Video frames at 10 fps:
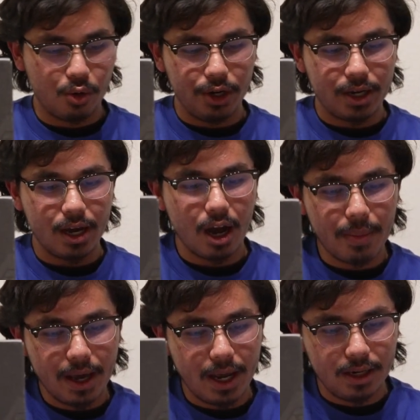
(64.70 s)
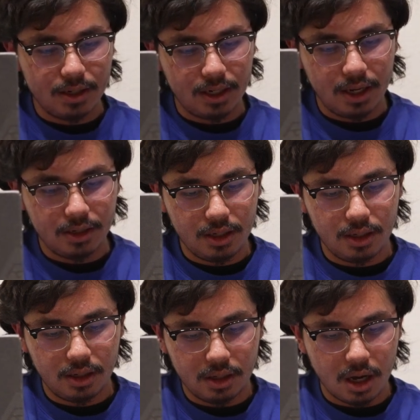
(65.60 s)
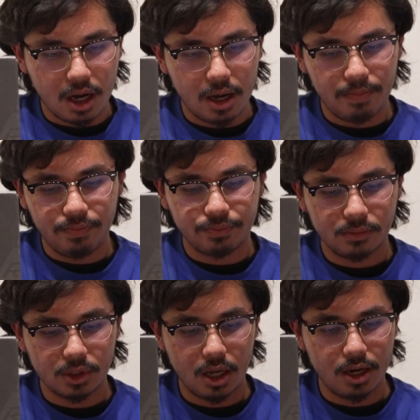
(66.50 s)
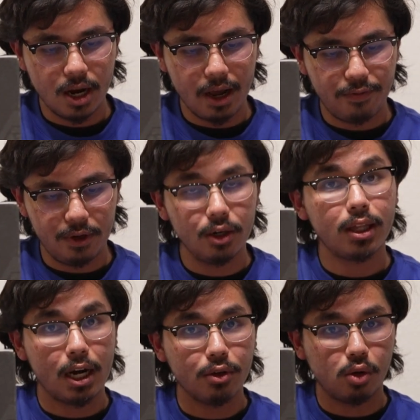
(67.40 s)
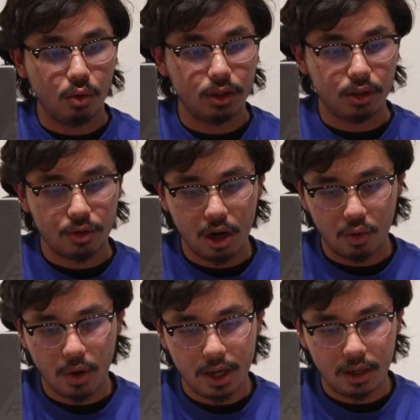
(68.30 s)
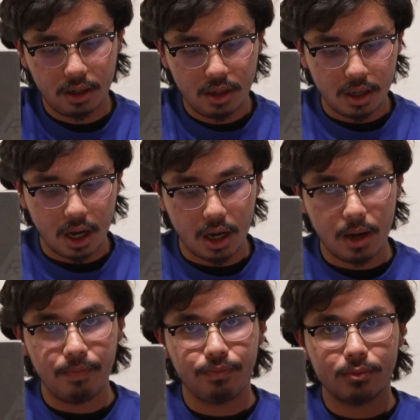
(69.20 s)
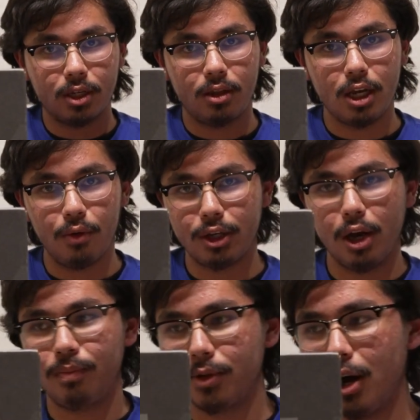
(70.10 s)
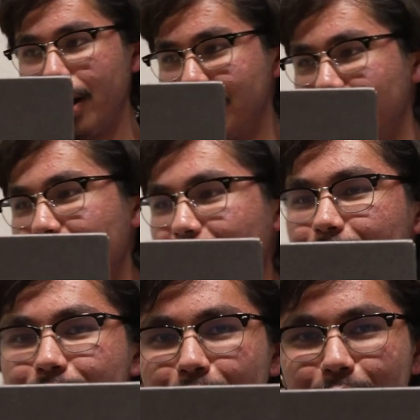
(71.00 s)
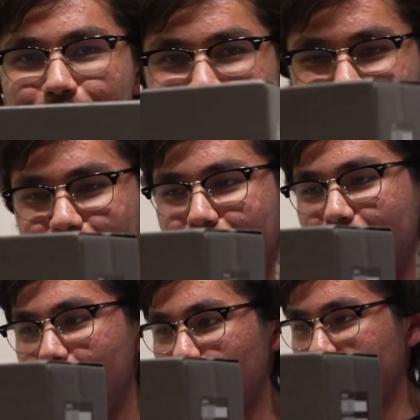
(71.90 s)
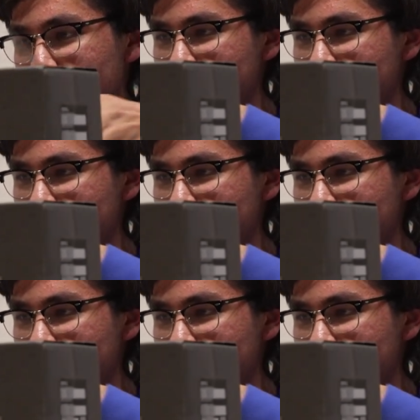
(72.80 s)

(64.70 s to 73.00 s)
quick. I got my handy dandy knife here that I was holding the wrong way. There we go. All right, so we're gonna